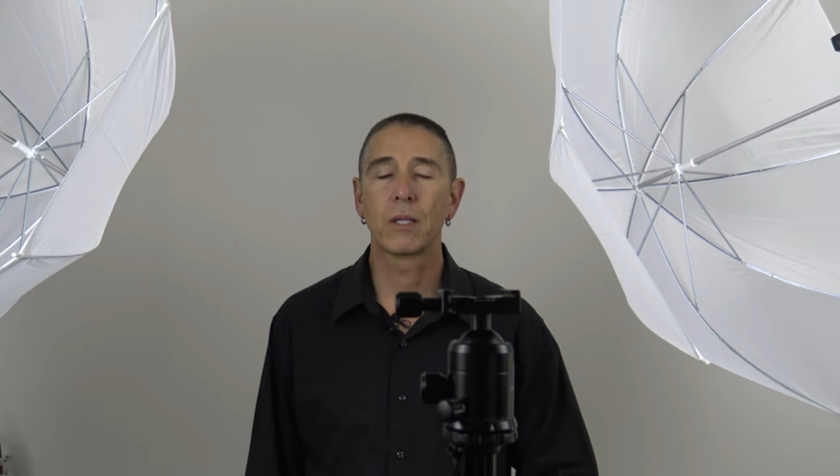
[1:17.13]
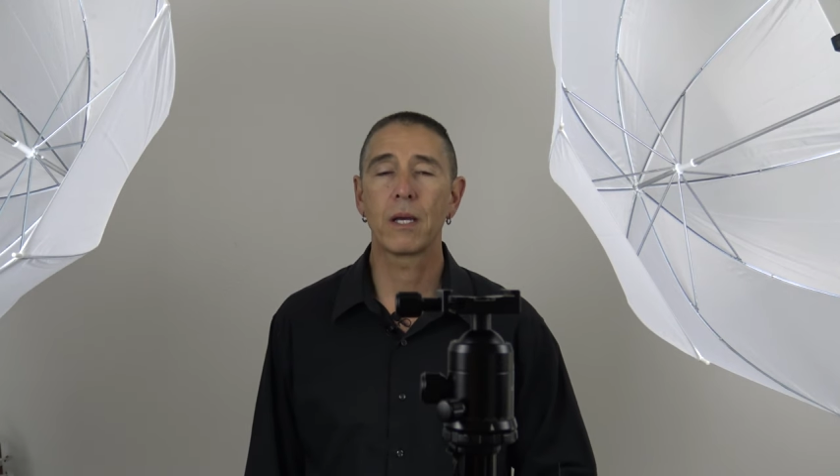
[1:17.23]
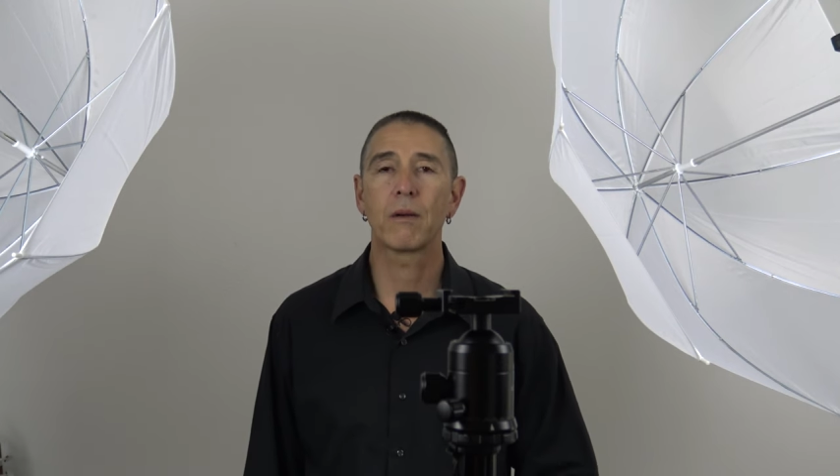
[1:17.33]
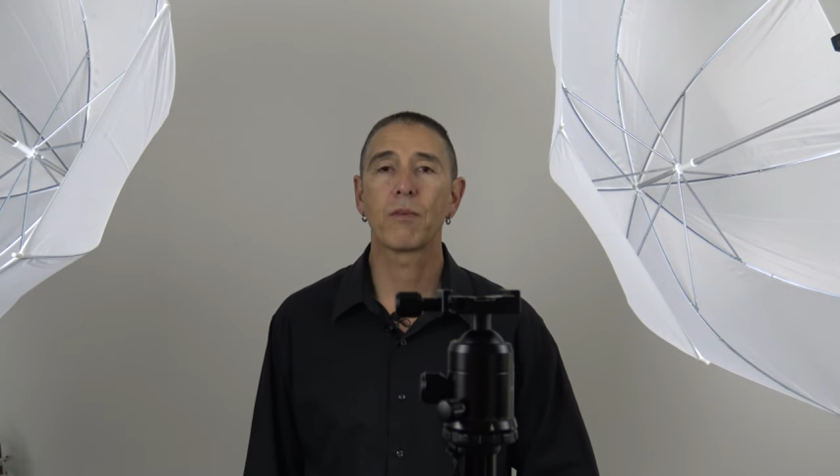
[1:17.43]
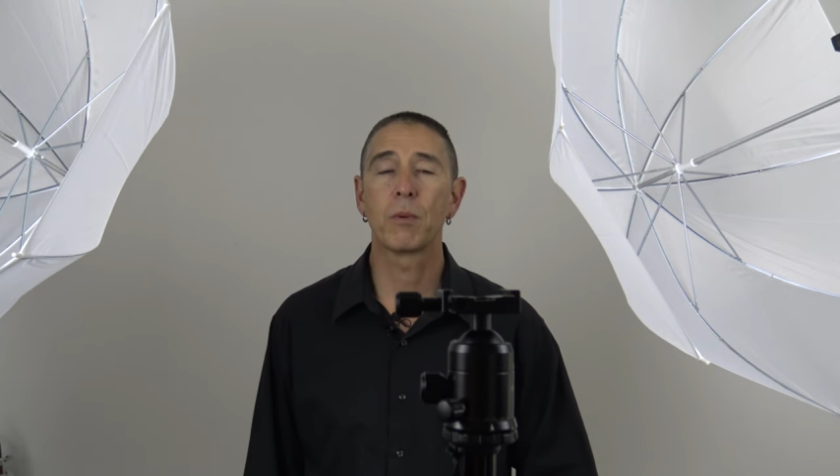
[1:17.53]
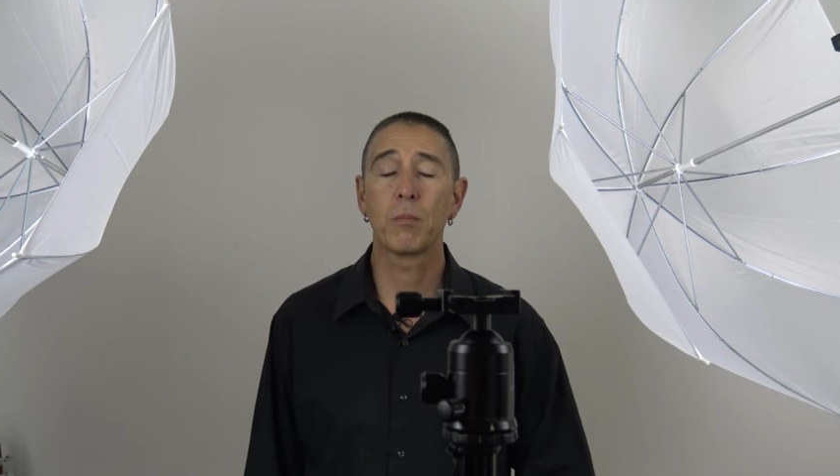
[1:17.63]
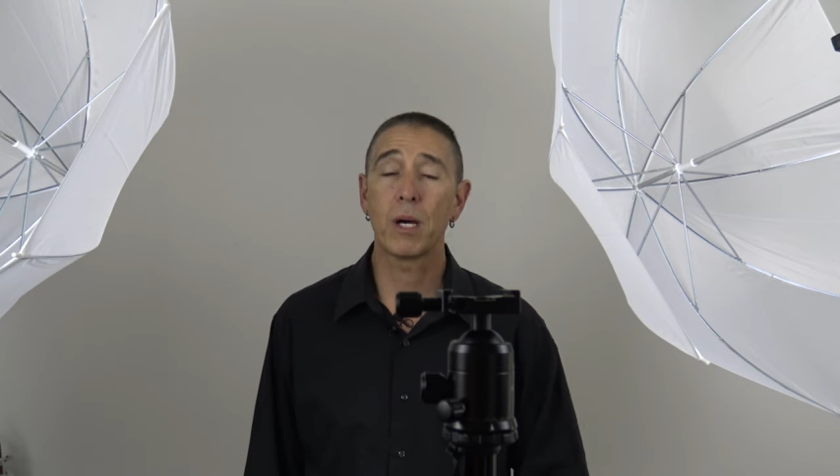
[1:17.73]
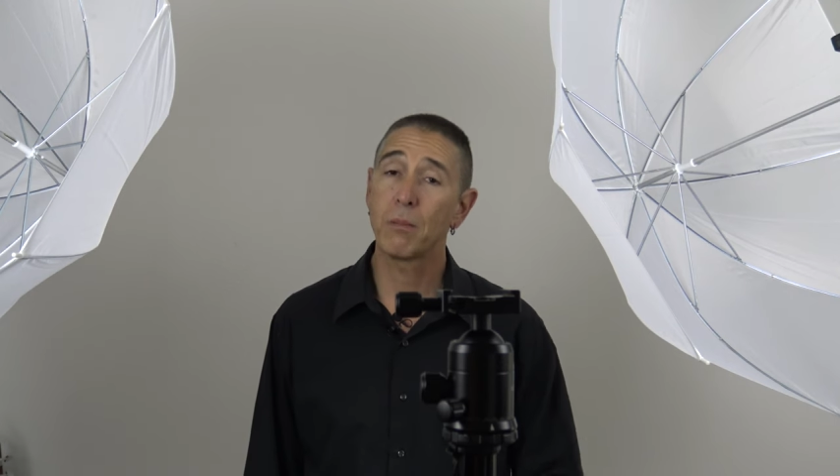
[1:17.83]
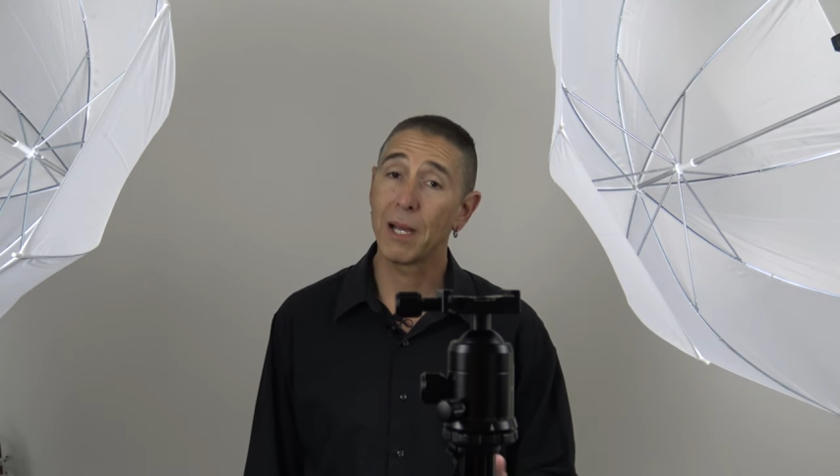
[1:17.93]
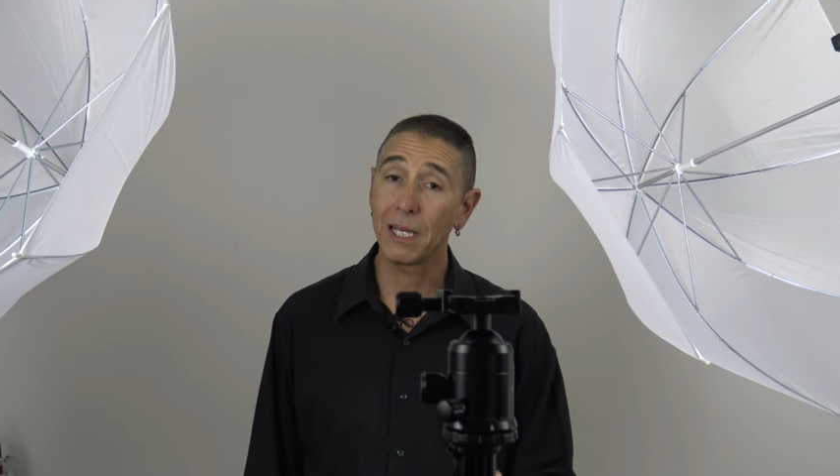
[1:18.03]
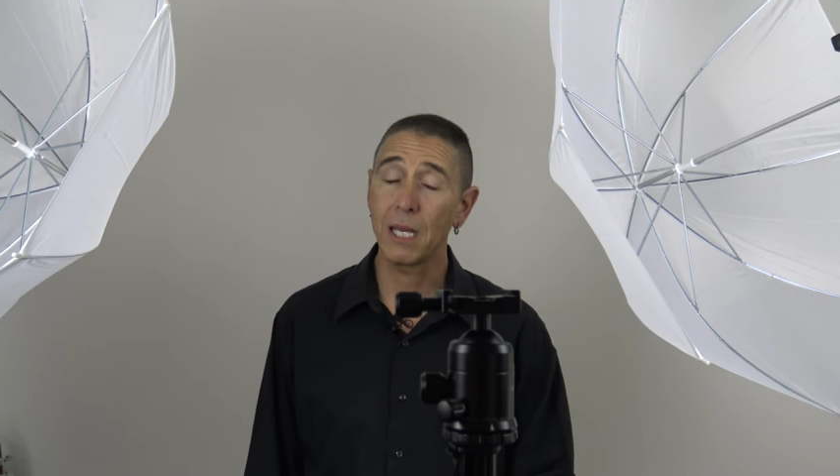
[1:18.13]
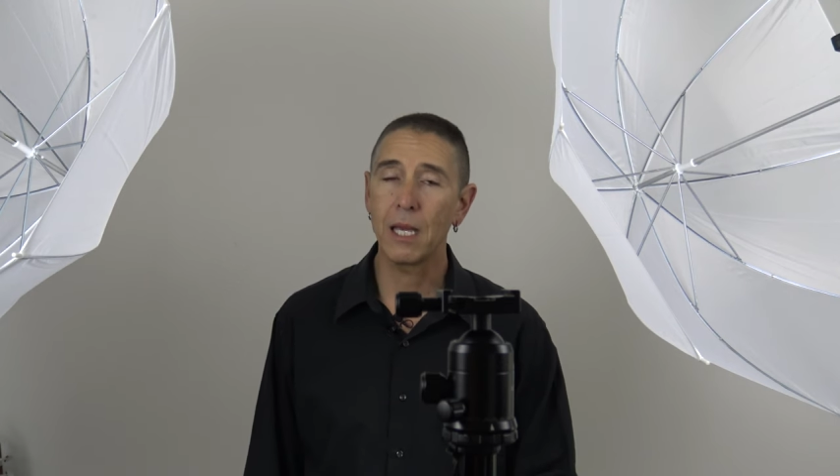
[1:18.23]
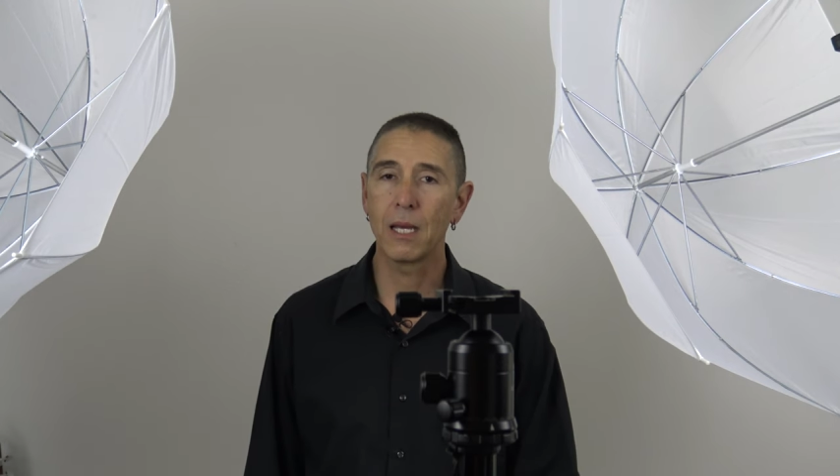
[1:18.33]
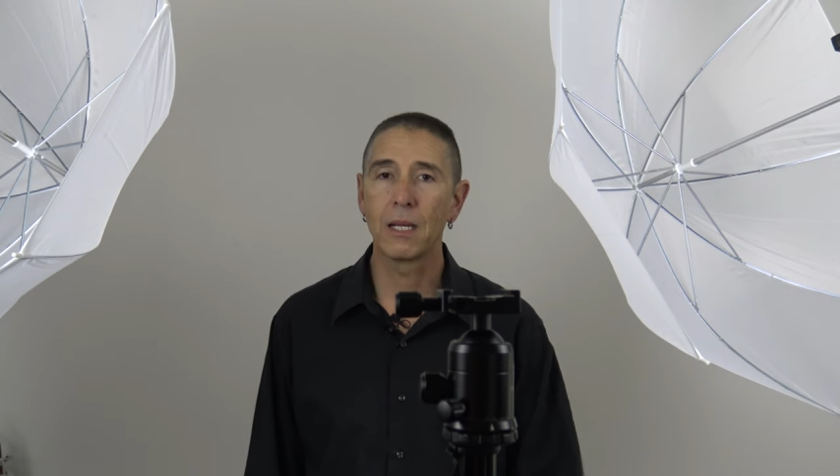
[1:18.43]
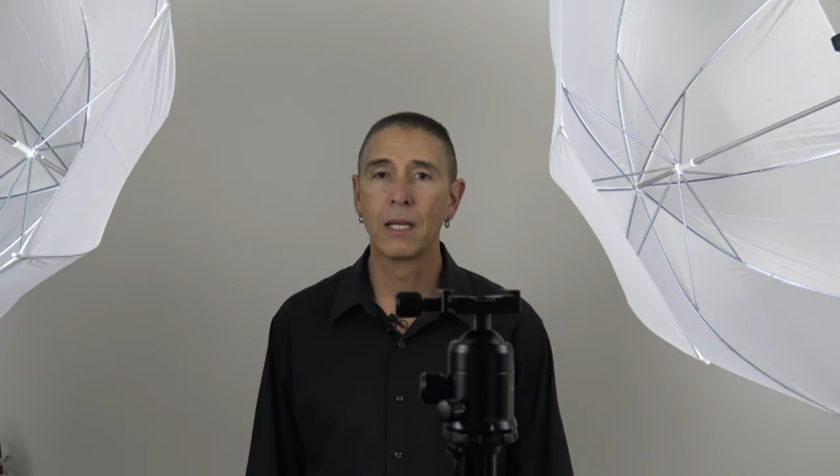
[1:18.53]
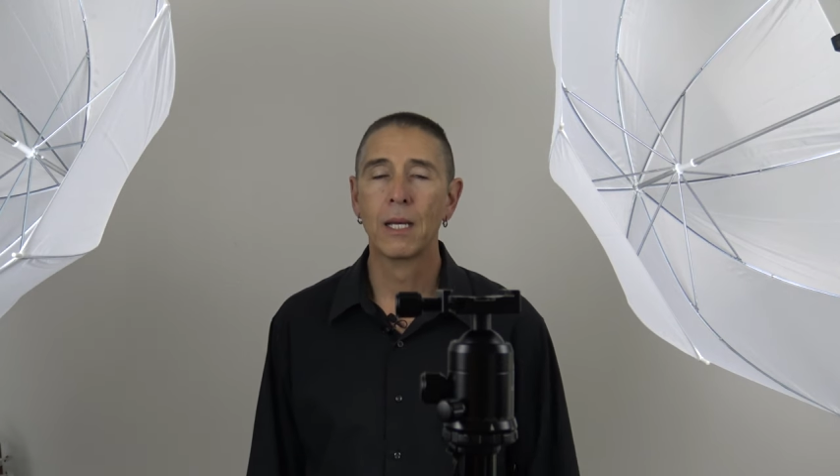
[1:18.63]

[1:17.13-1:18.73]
light up from the bottom. I can.